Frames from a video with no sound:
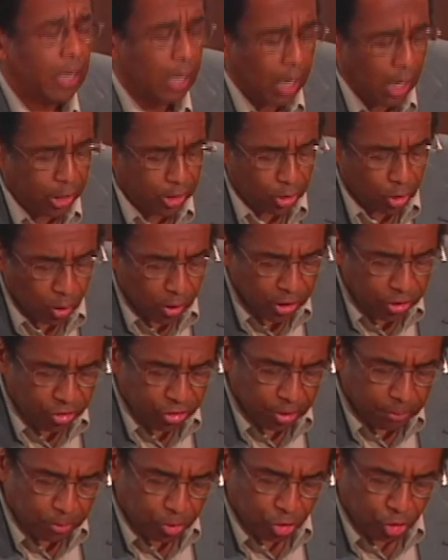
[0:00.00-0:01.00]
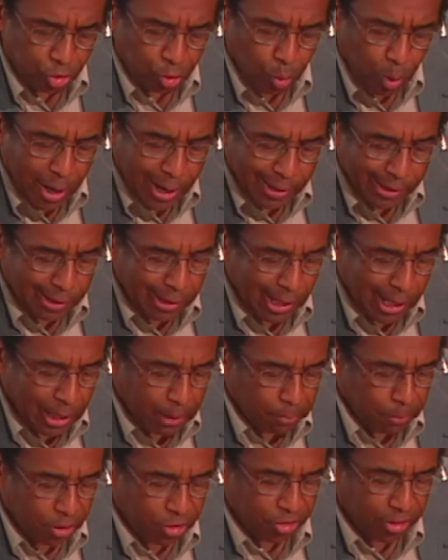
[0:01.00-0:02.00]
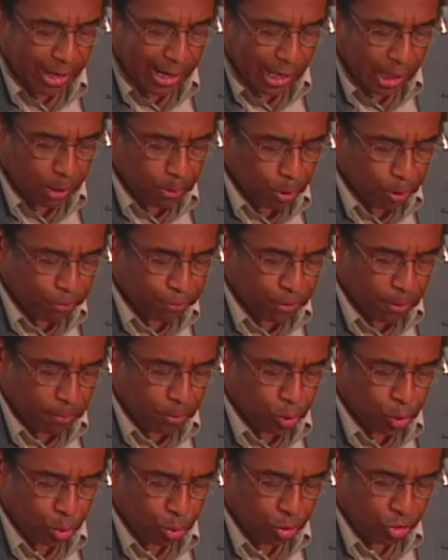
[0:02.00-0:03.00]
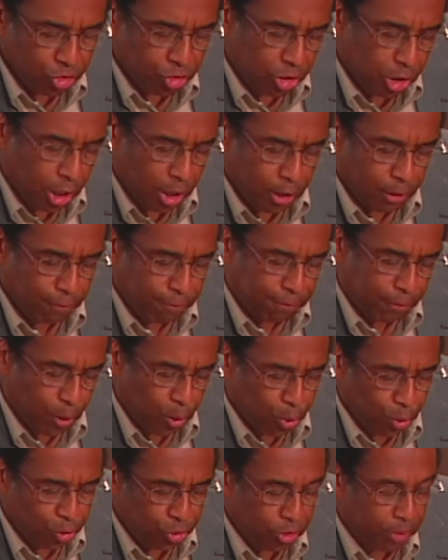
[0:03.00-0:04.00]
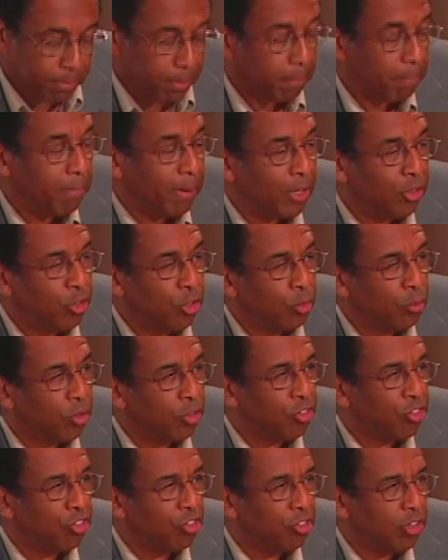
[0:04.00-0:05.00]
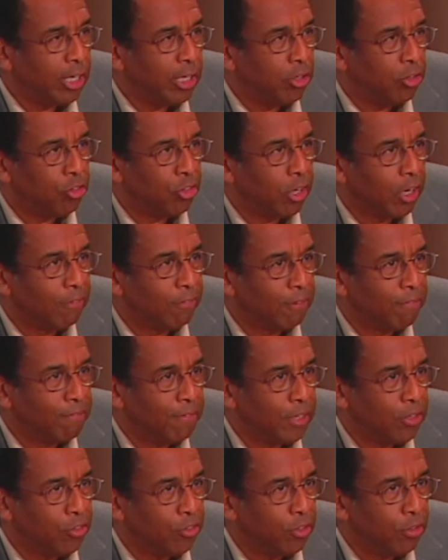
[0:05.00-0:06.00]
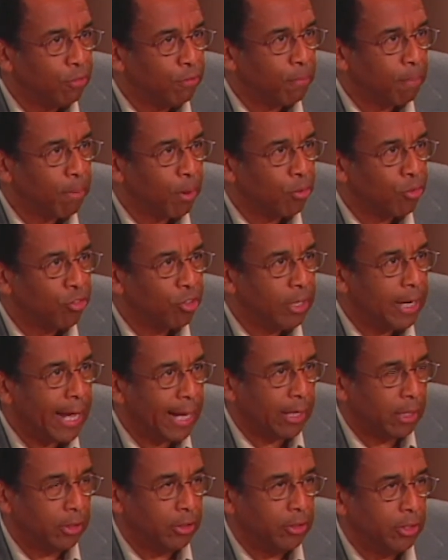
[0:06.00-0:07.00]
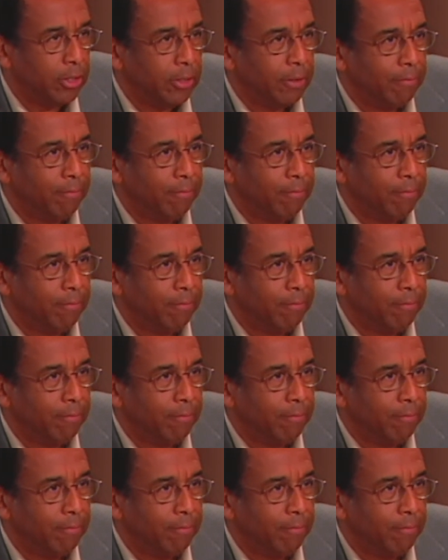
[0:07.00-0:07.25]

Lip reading: a noisome, squat, nameless animal from whose tongue flows the perpetual stench of offensive personality.